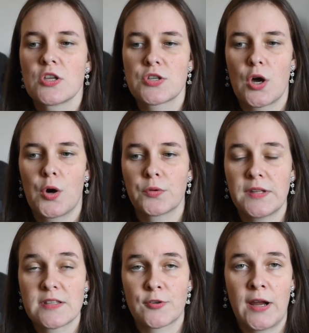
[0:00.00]
So
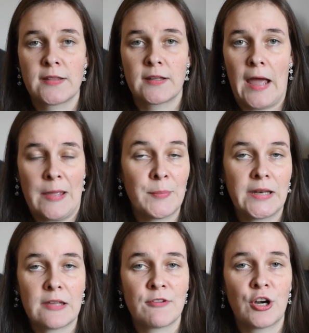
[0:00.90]
that's great that I
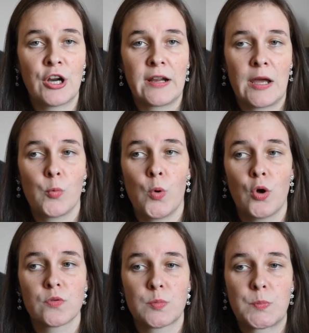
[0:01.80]
believe her and I
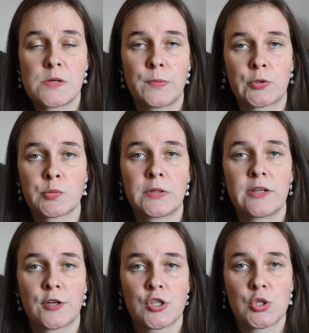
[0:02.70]
want people to
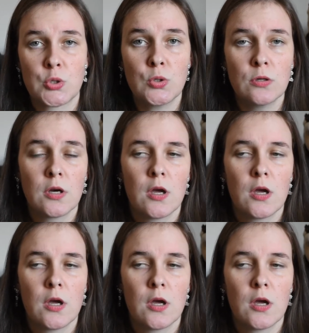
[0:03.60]
believe her too,